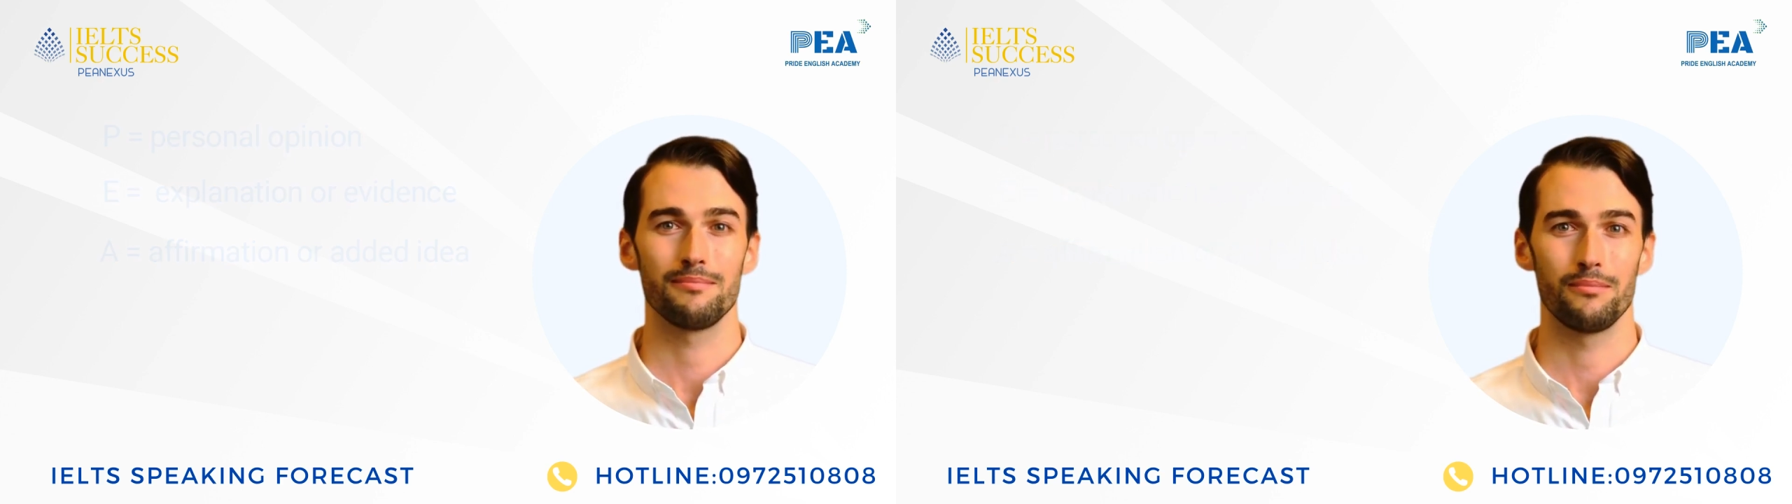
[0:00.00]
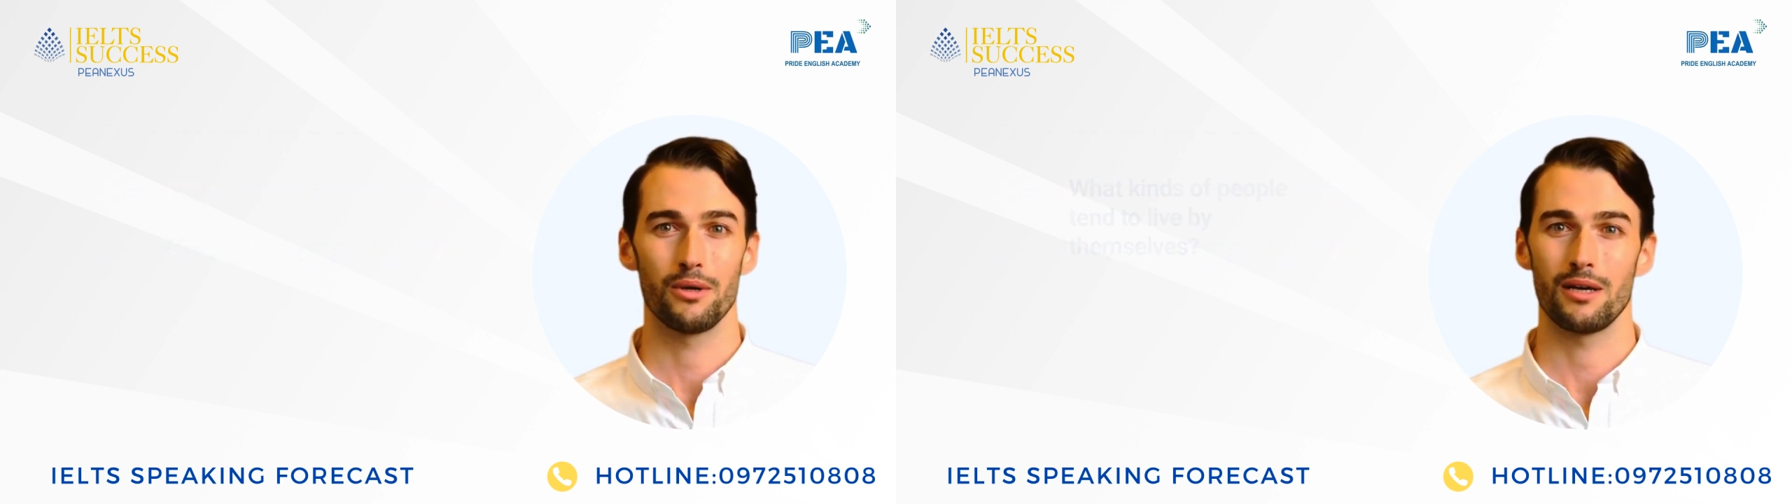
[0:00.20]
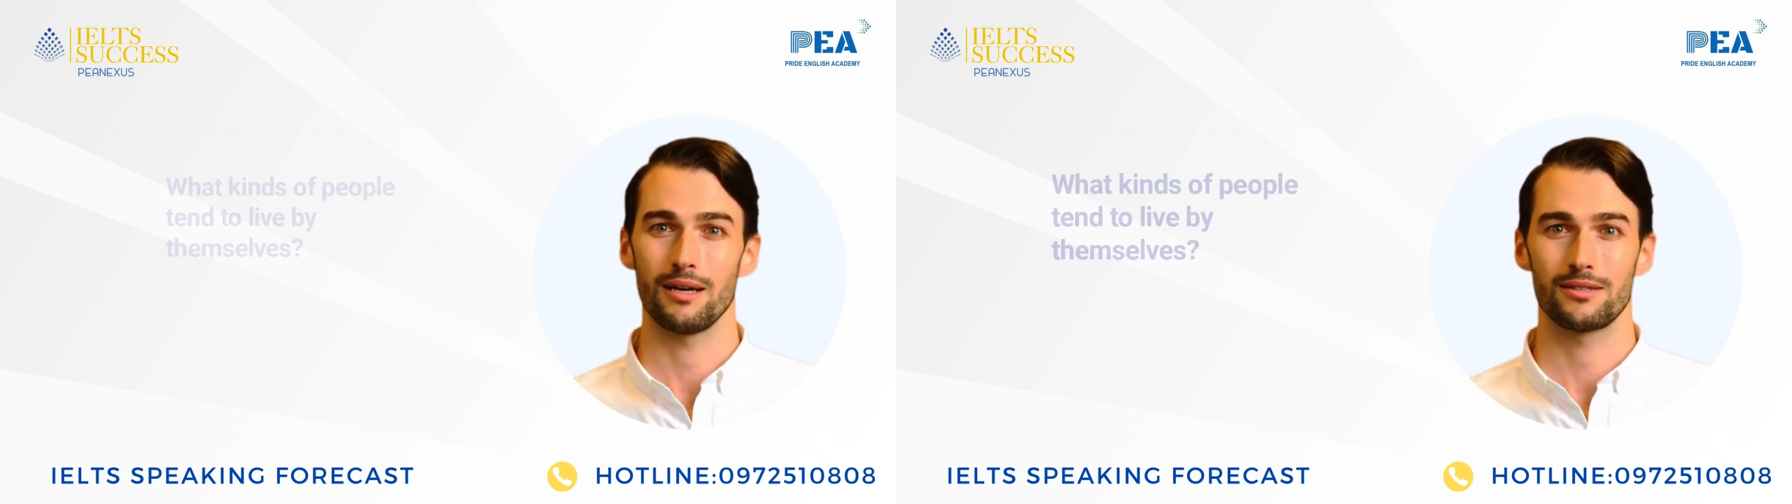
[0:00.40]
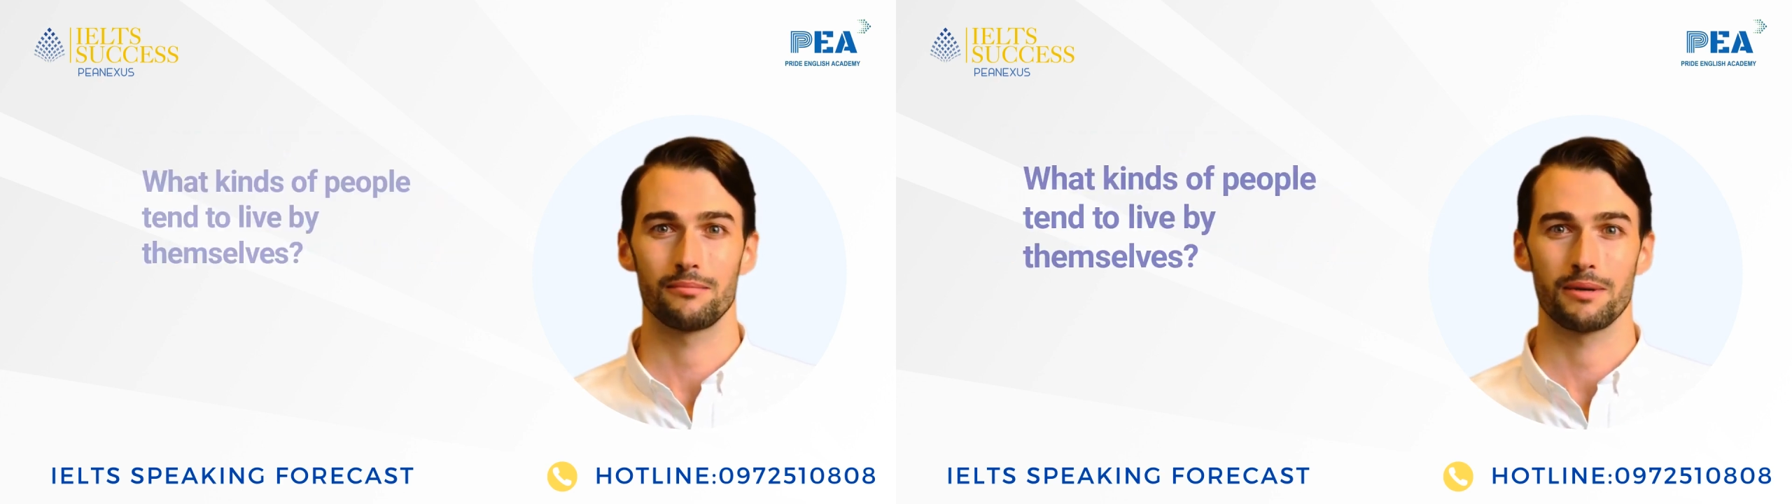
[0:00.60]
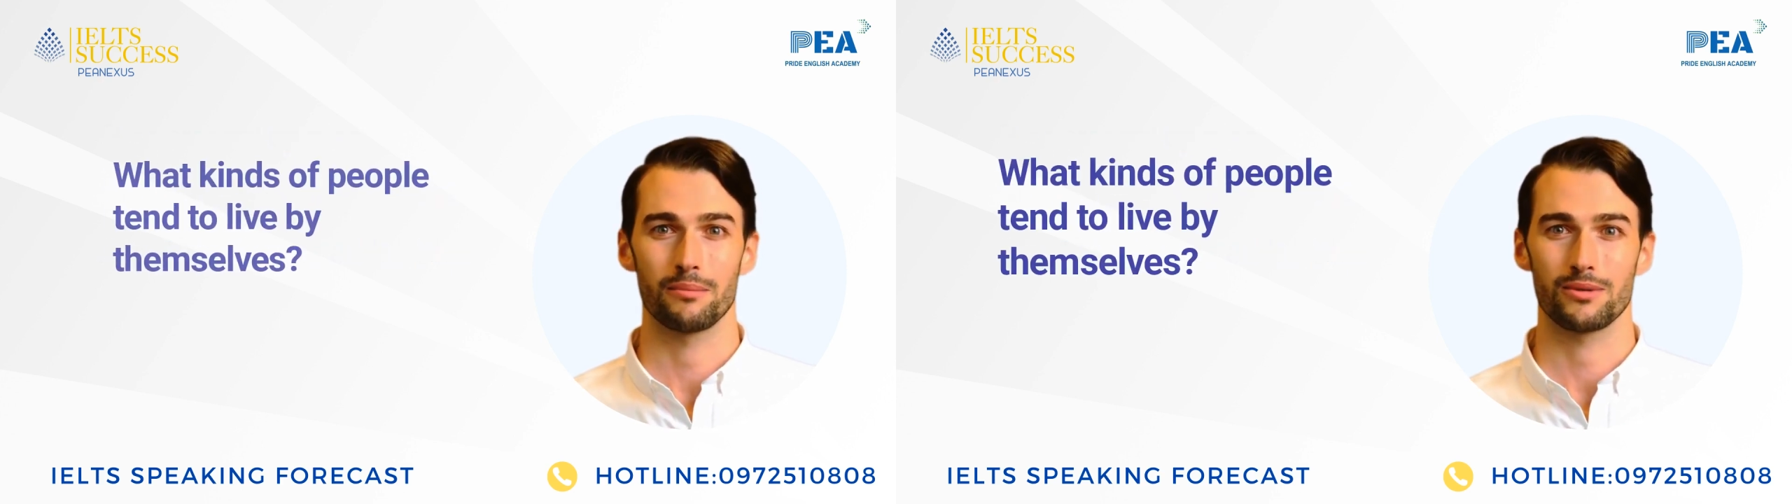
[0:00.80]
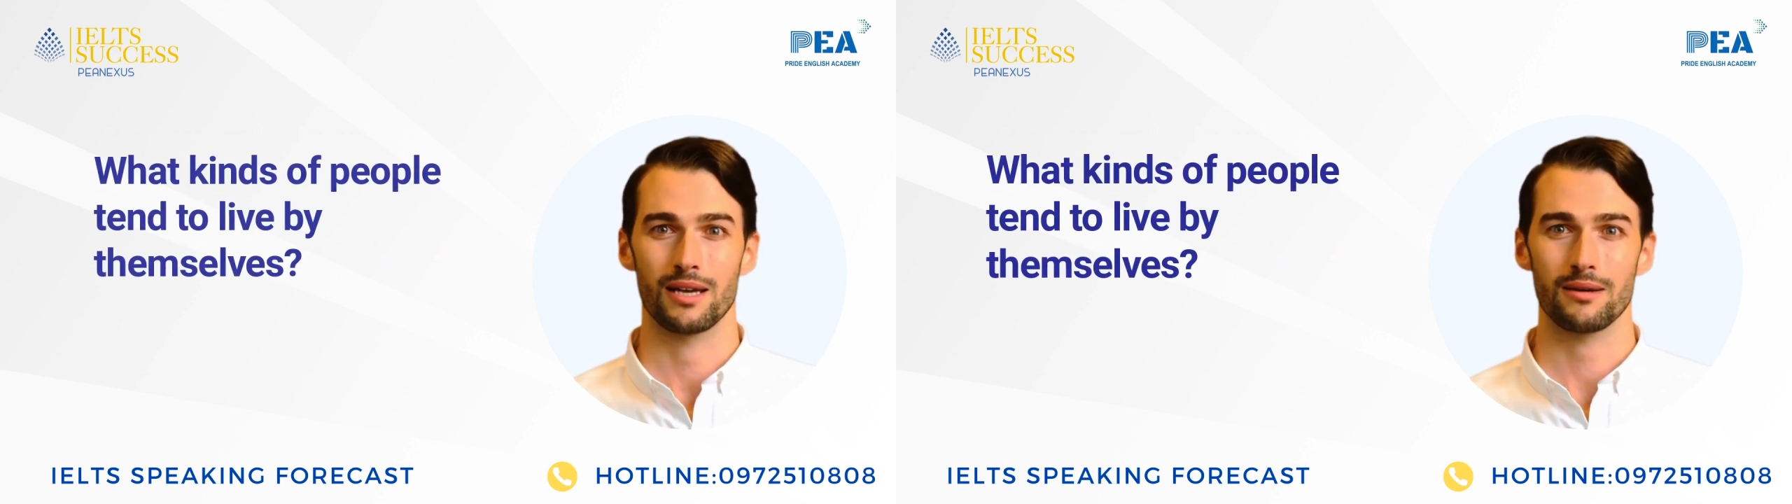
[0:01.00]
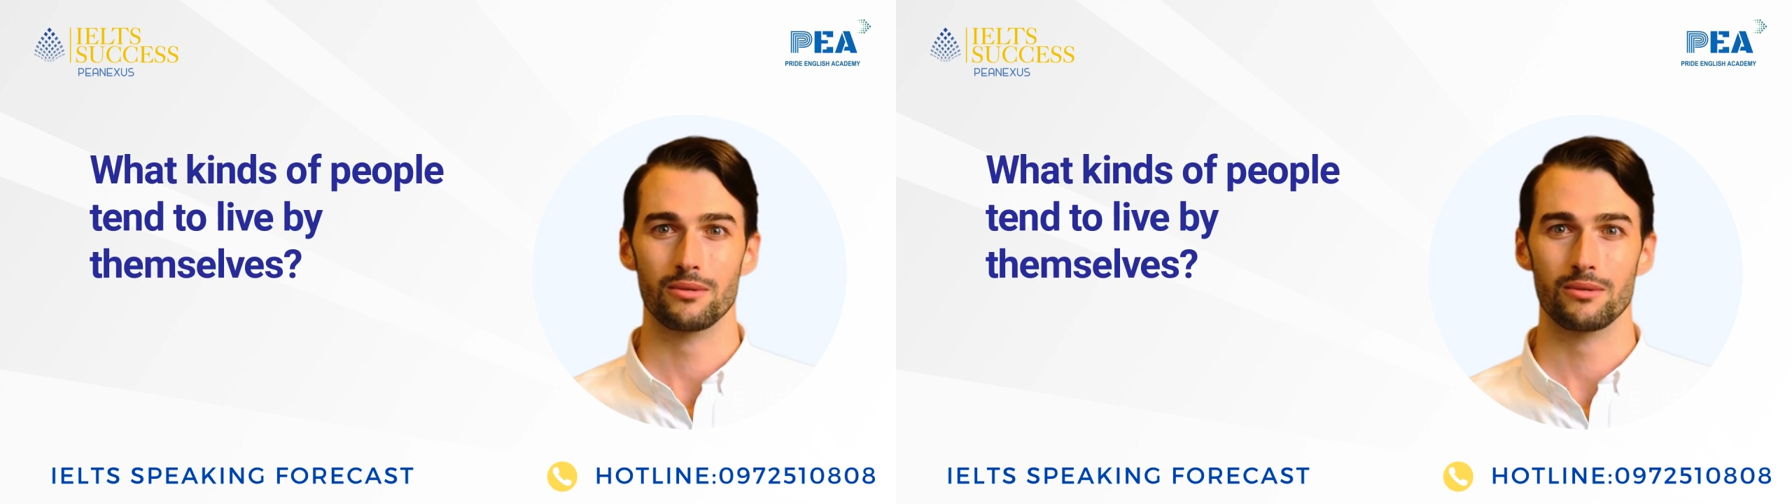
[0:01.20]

What kinds of people tend